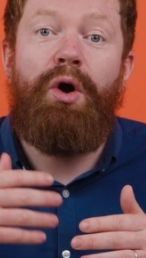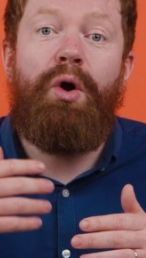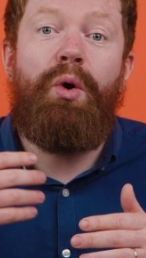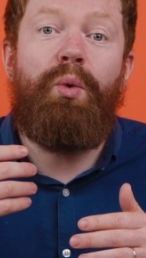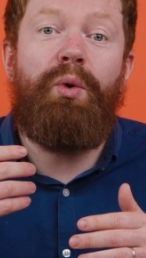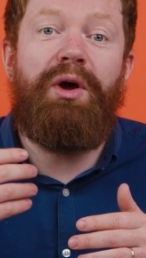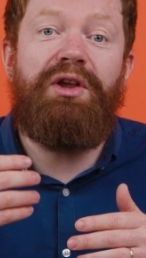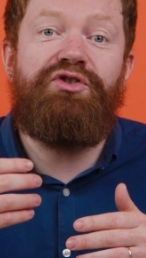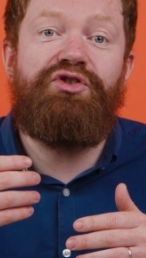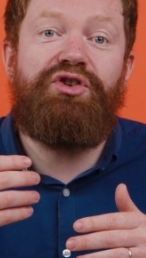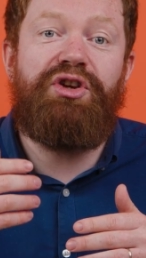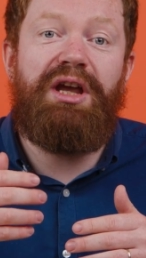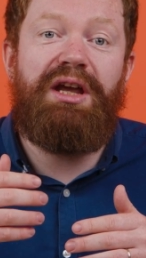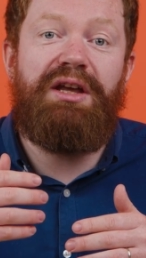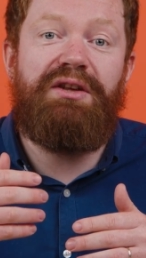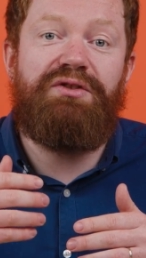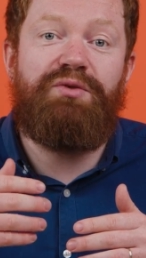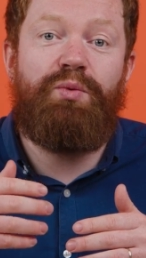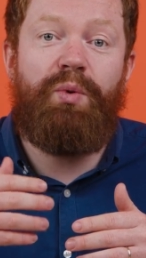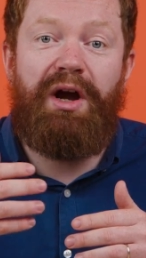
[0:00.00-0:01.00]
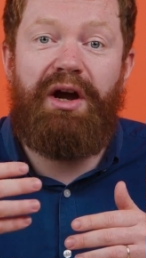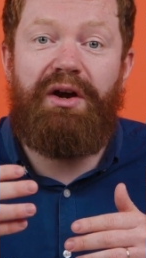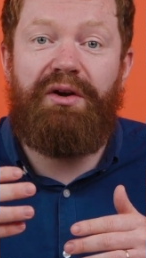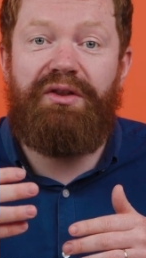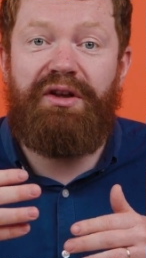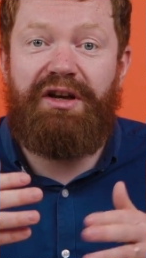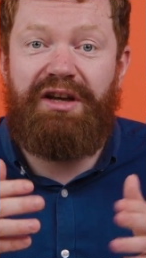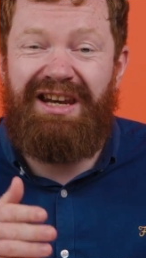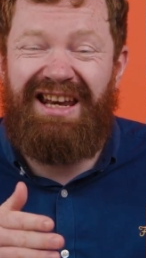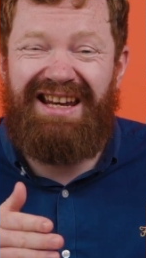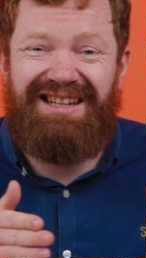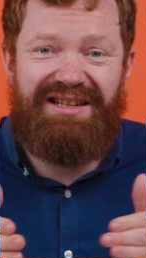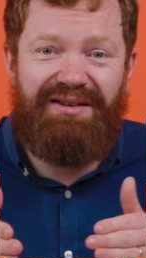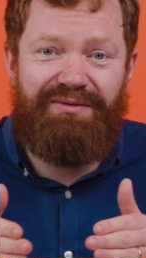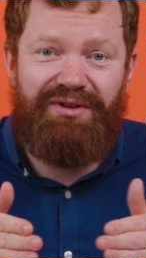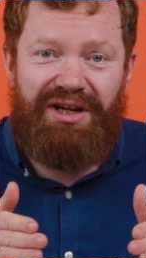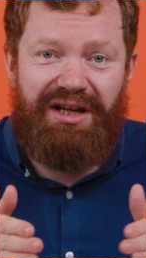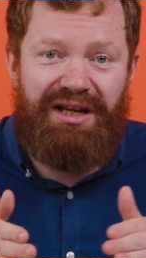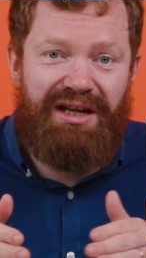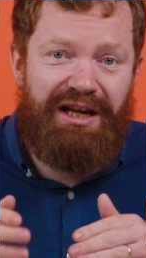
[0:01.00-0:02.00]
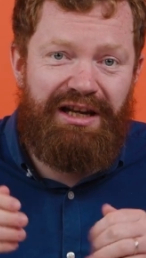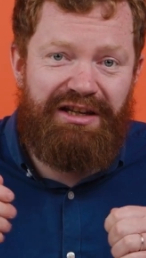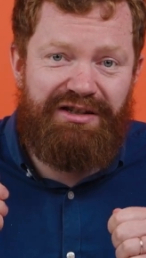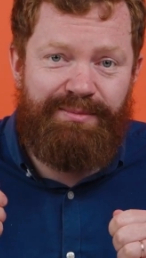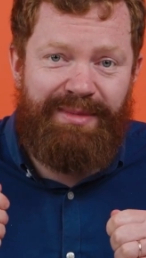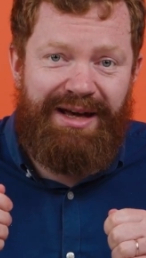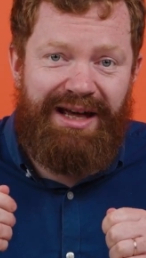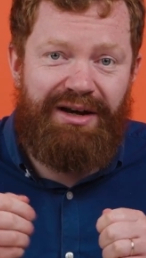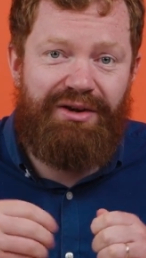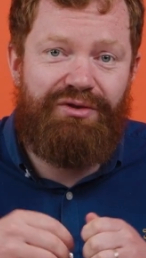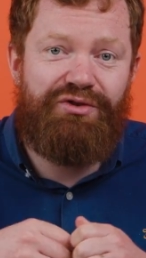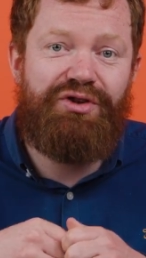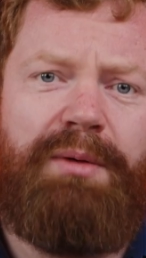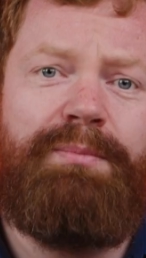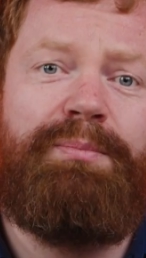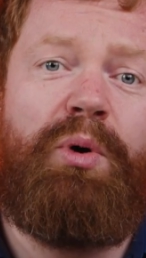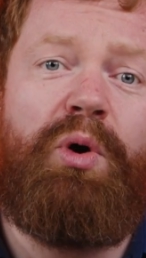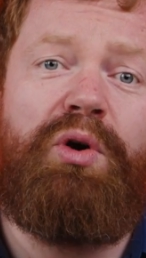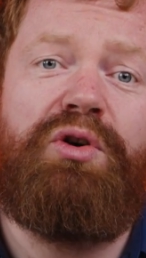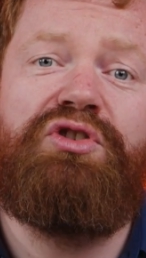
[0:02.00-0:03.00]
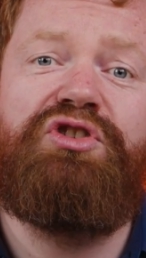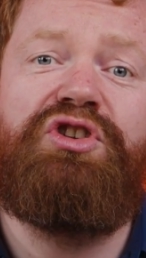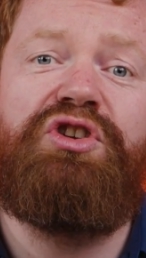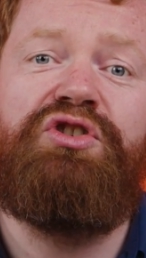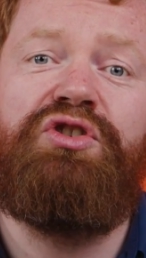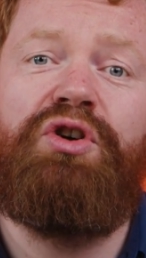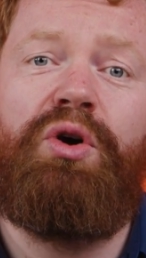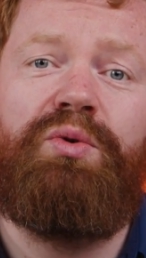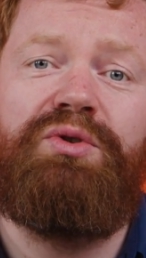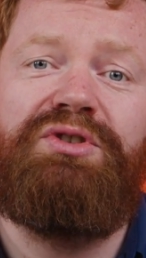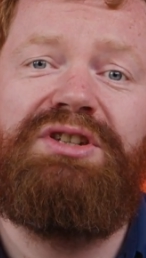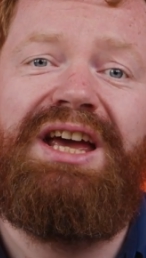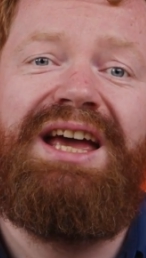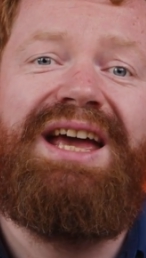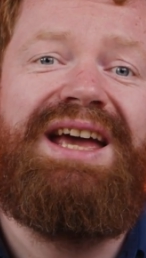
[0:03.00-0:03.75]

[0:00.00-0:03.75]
which is where the connectivity is managed. Important to note